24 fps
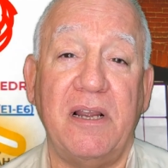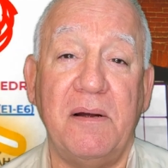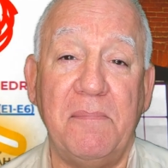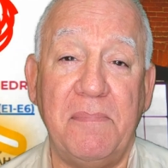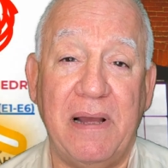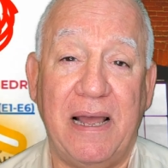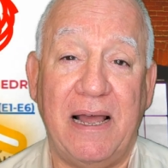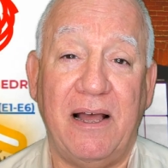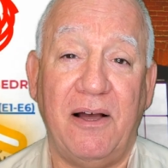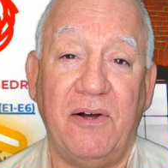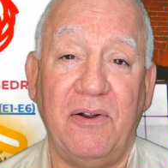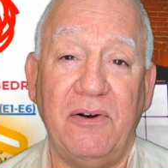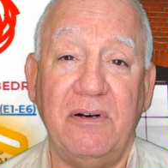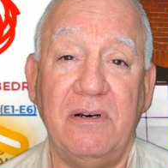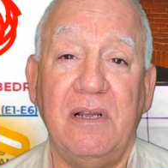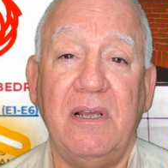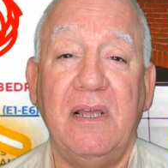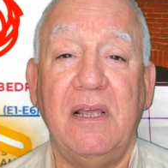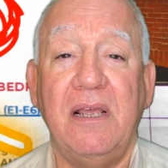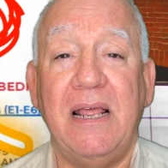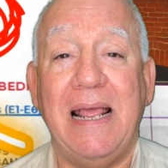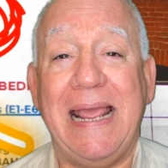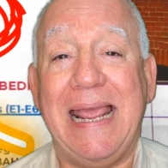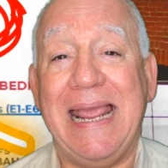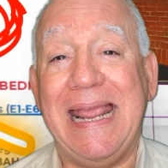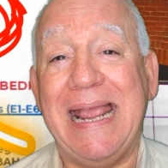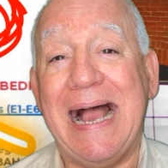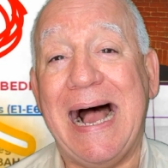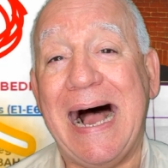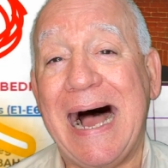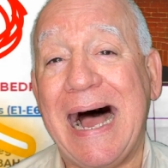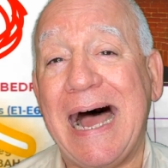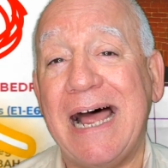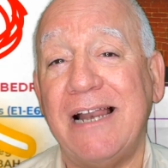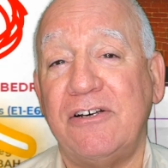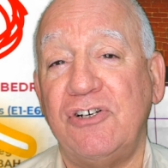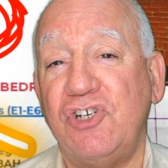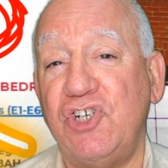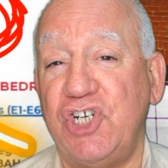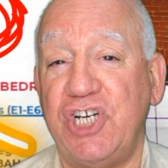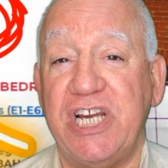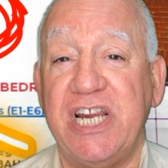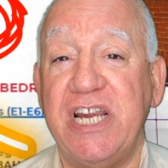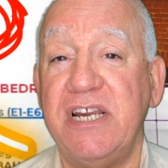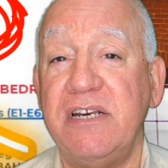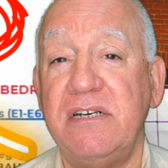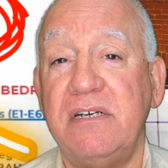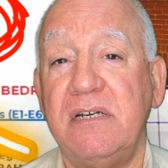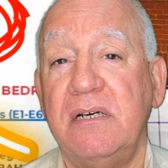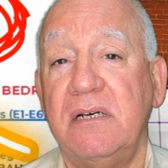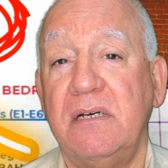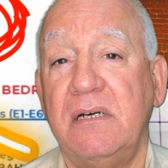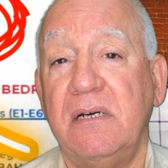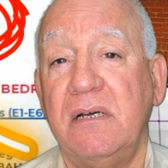about a hot sheet